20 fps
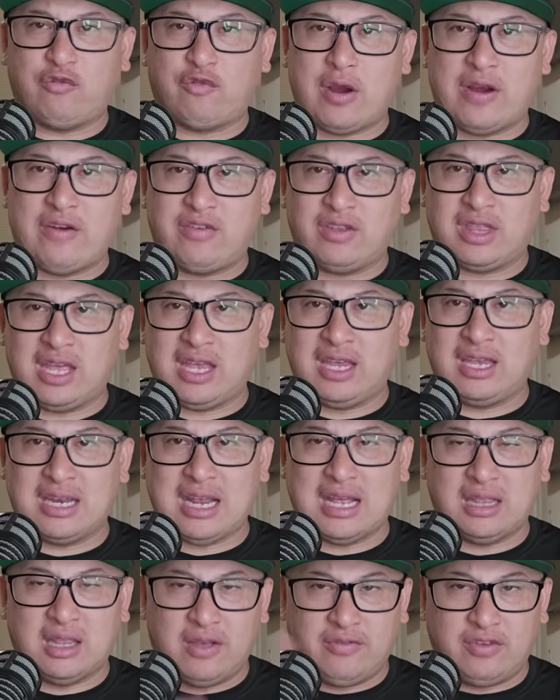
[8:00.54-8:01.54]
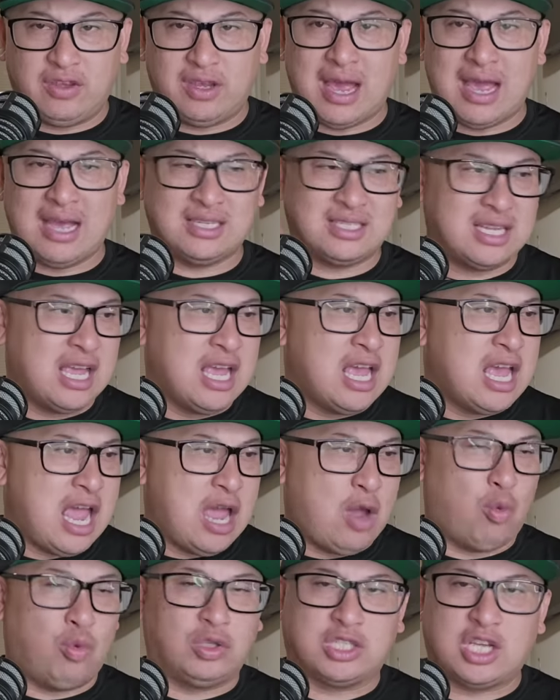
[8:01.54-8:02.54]
you for everything, and I love you guys.
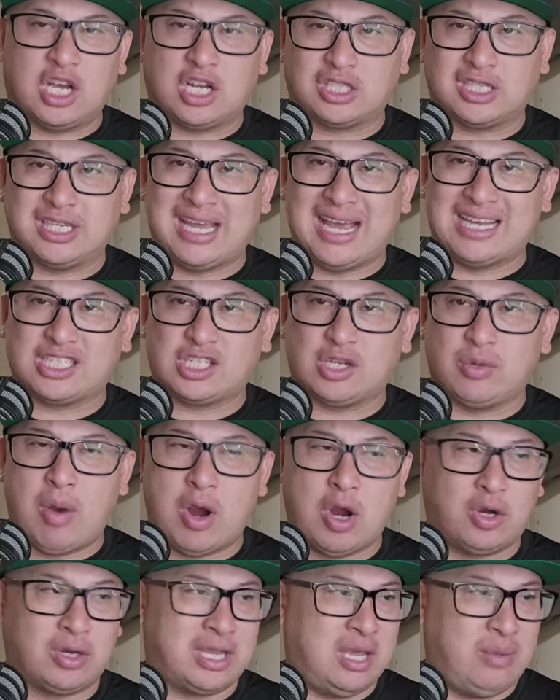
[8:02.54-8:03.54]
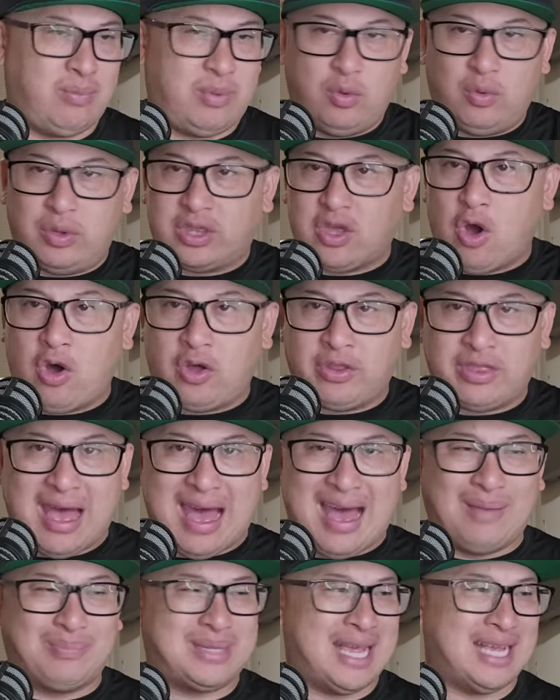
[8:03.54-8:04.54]
And we'll talk to you guys tomorrow and keep you with all the
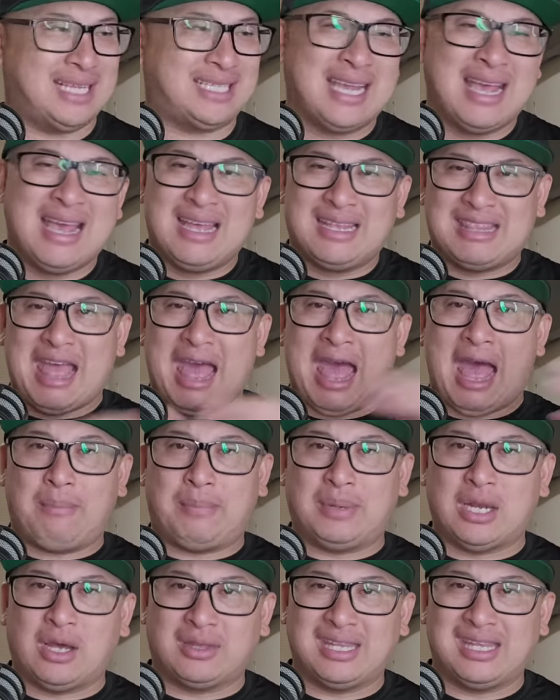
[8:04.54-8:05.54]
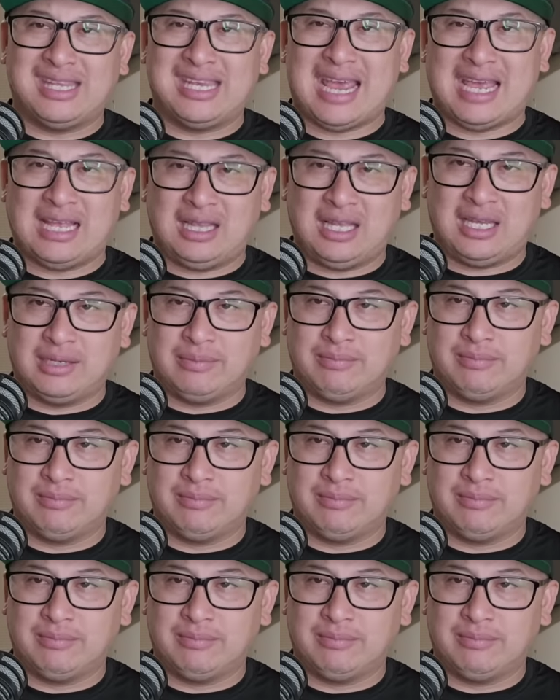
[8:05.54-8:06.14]
updates that happen on the daily.